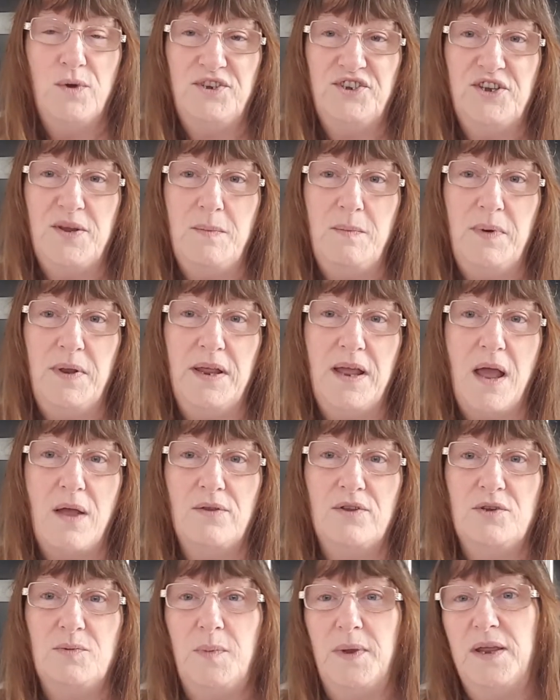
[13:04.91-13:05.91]
We're simply
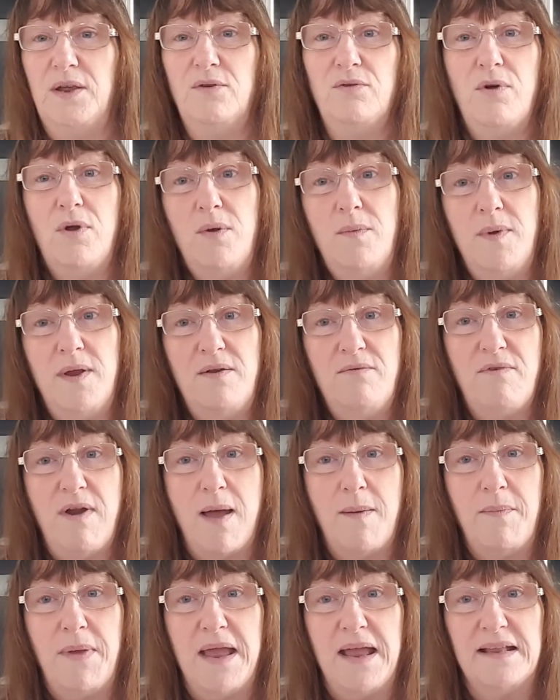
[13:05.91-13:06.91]
going to be grooming
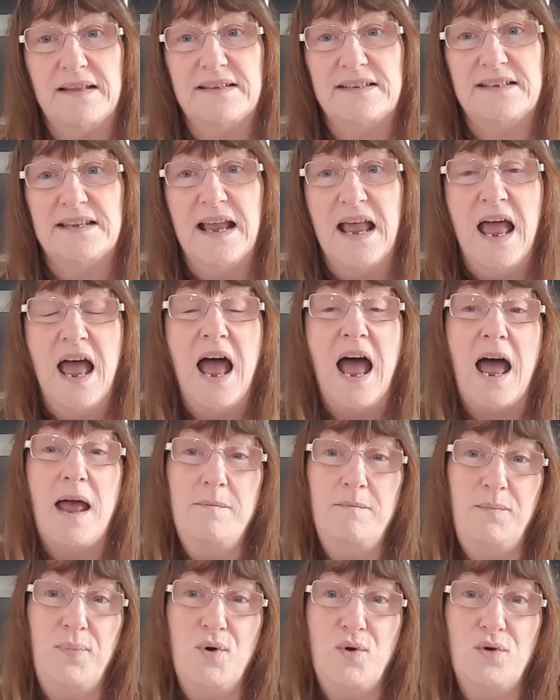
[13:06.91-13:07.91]
rabbits
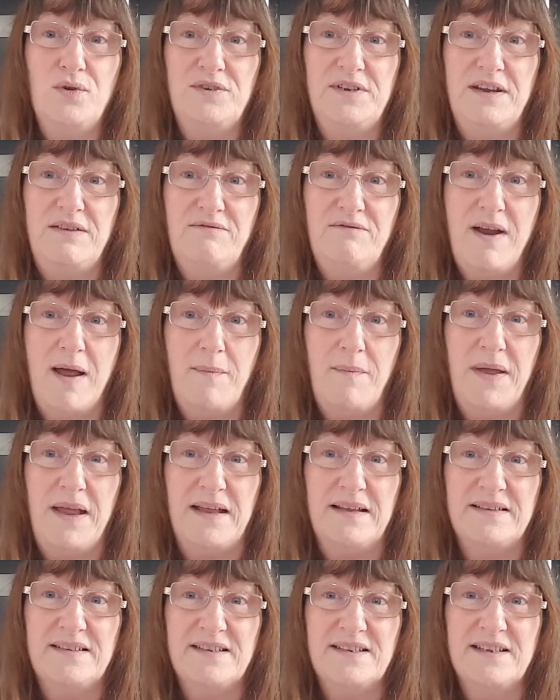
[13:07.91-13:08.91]
and boarding
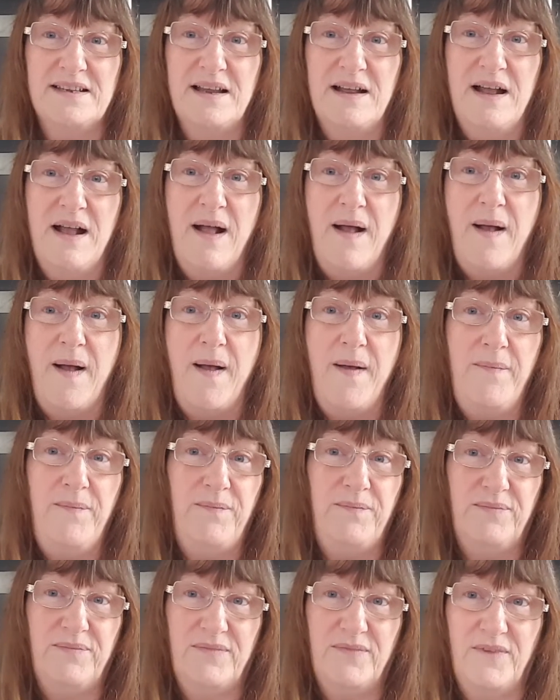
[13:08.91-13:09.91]
rabbits.
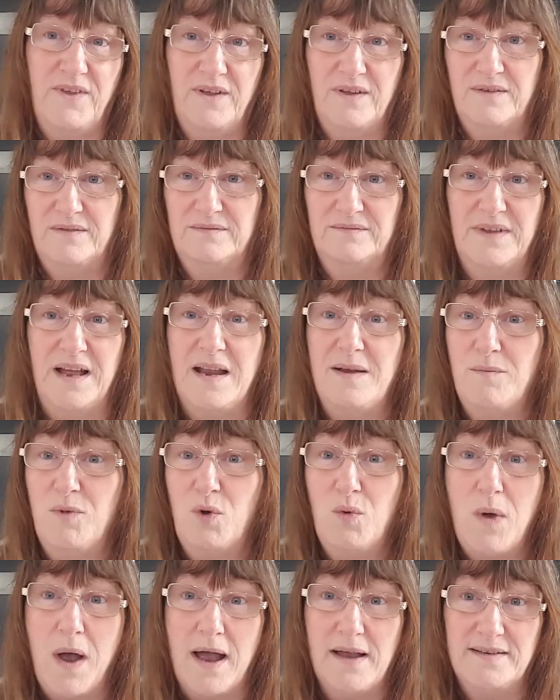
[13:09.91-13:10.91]
Animal
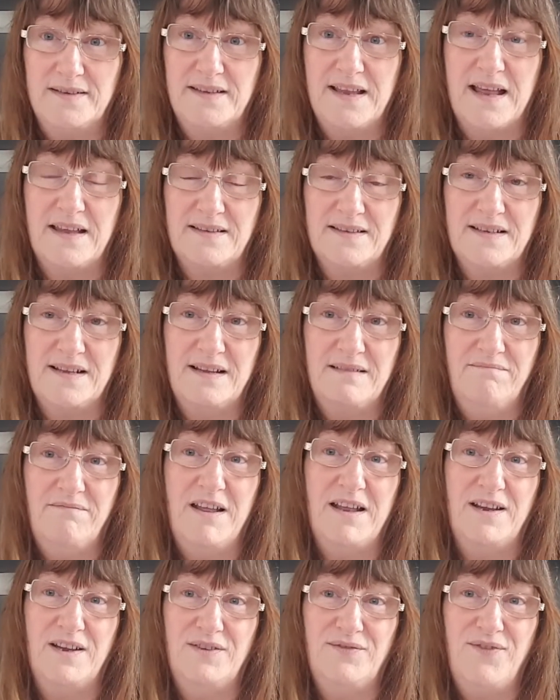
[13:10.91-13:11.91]
wise, that's
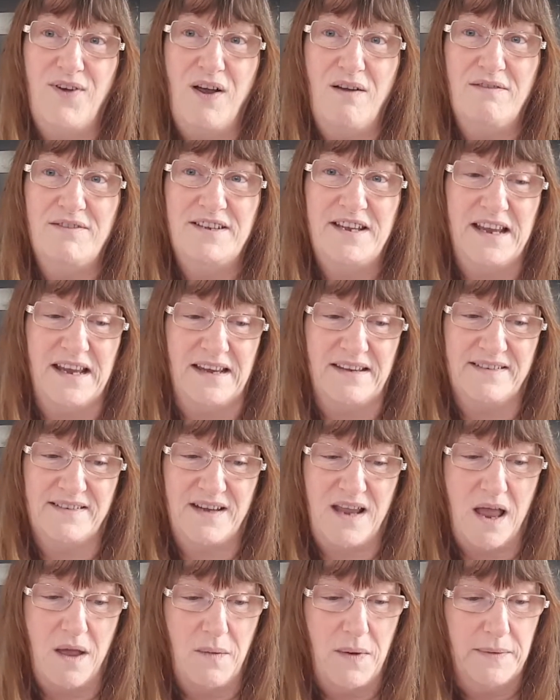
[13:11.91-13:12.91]
like as far as it's
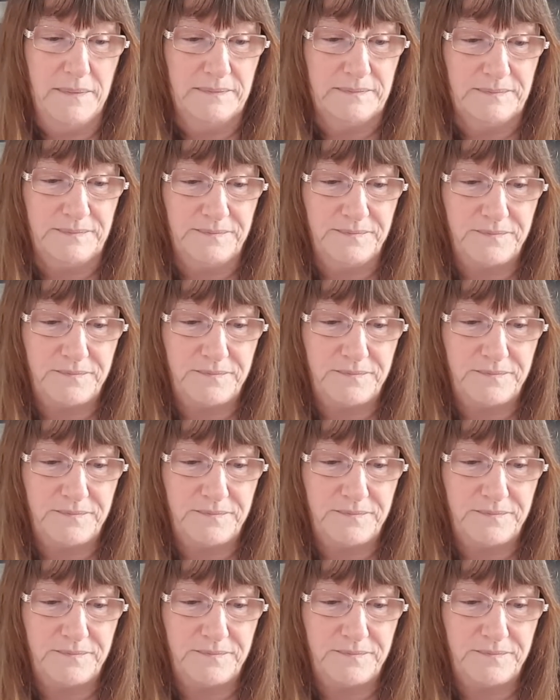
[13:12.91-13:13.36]
going.